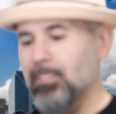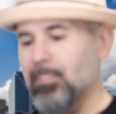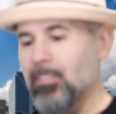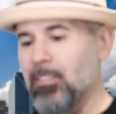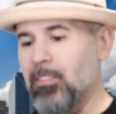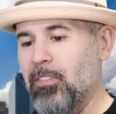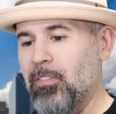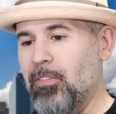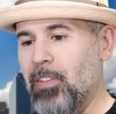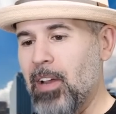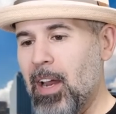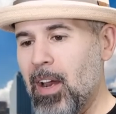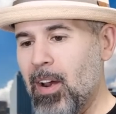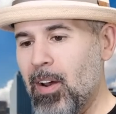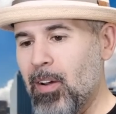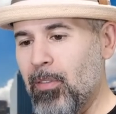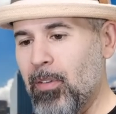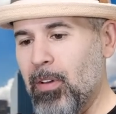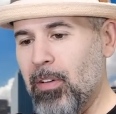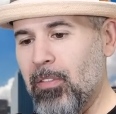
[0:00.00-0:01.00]

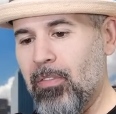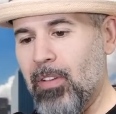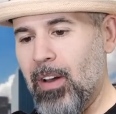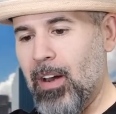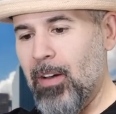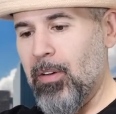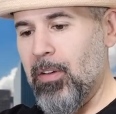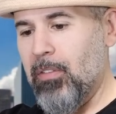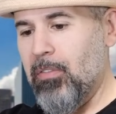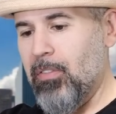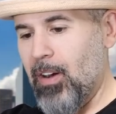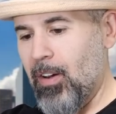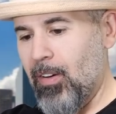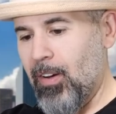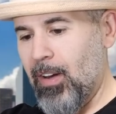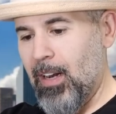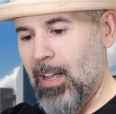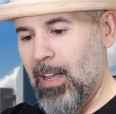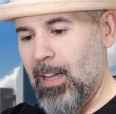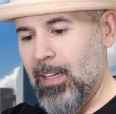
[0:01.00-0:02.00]
Very, very,
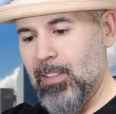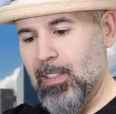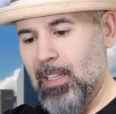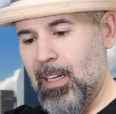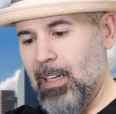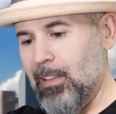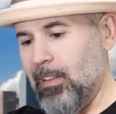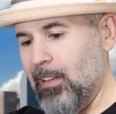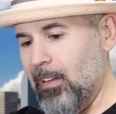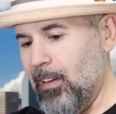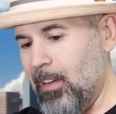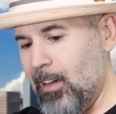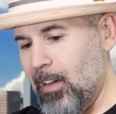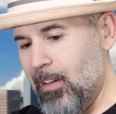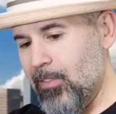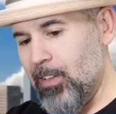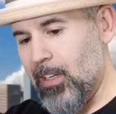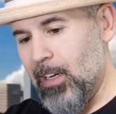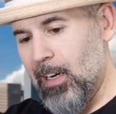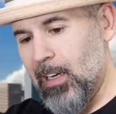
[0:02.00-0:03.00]
very nice. I
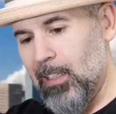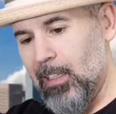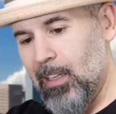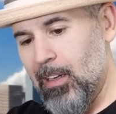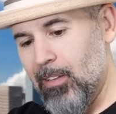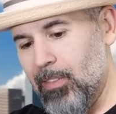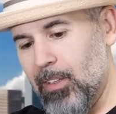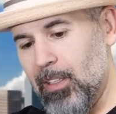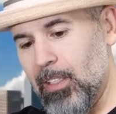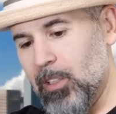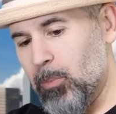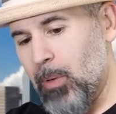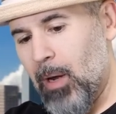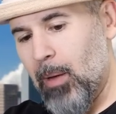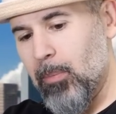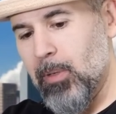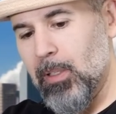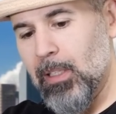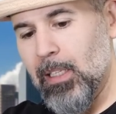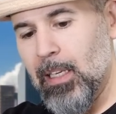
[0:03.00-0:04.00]
love it. I love it. It's
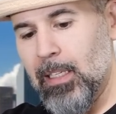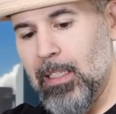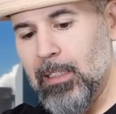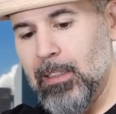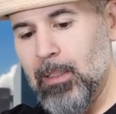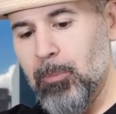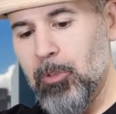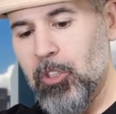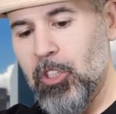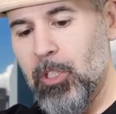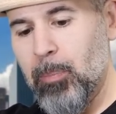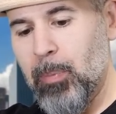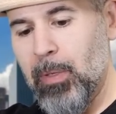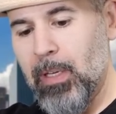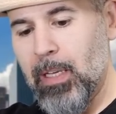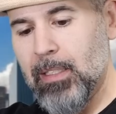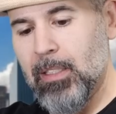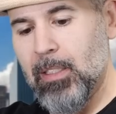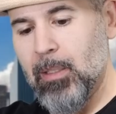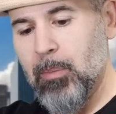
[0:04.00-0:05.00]
probably going to end up
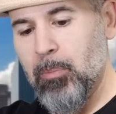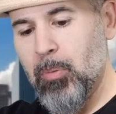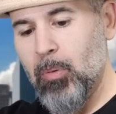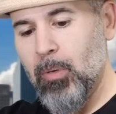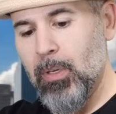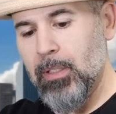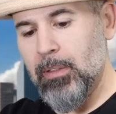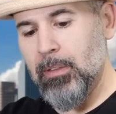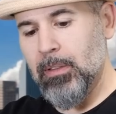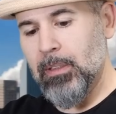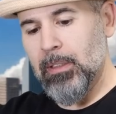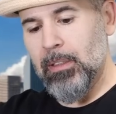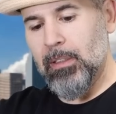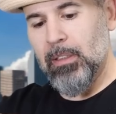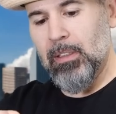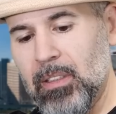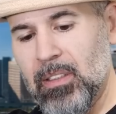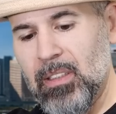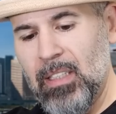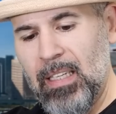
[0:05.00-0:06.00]
chipping at some point.
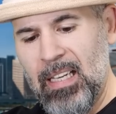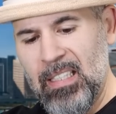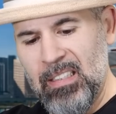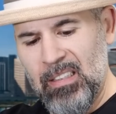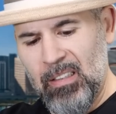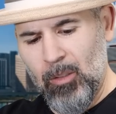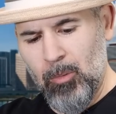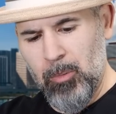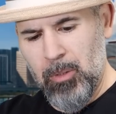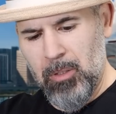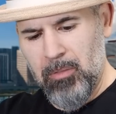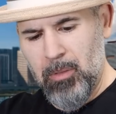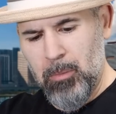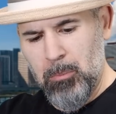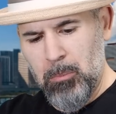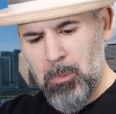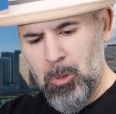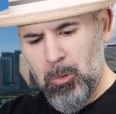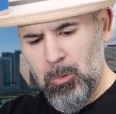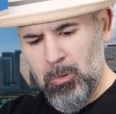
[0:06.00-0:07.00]
Looks like it has a little bit of a
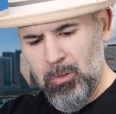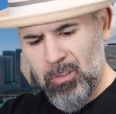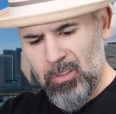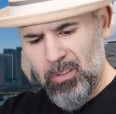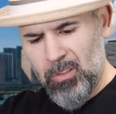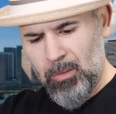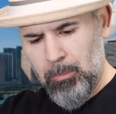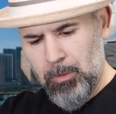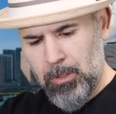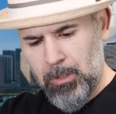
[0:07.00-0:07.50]
mold or some